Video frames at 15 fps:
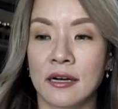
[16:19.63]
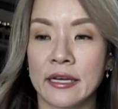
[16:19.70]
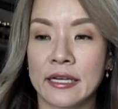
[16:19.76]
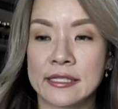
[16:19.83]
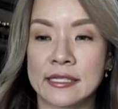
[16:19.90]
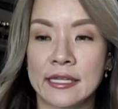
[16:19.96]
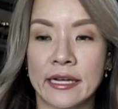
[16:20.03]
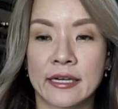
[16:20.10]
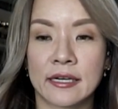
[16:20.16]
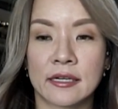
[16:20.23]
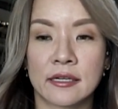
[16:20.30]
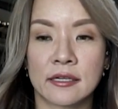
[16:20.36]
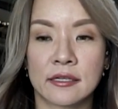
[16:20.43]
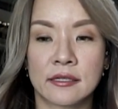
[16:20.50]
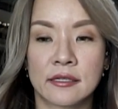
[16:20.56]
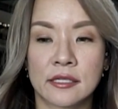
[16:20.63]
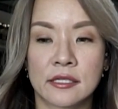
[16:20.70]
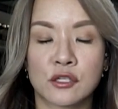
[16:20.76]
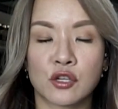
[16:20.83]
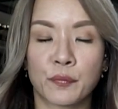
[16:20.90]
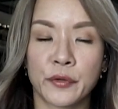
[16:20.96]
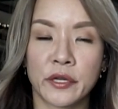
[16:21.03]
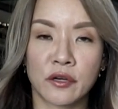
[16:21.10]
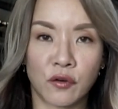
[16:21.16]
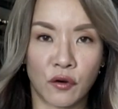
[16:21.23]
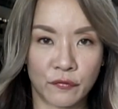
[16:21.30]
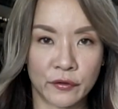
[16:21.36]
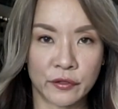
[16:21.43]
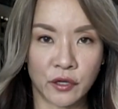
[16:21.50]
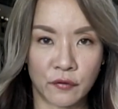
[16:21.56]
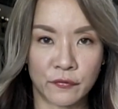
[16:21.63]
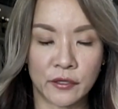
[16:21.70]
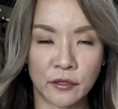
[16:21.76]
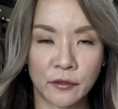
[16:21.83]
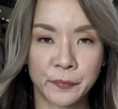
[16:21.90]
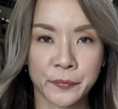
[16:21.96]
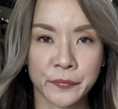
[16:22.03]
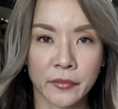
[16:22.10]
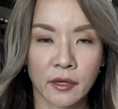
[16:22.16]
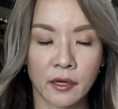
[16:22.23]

it's like a dystopian novel,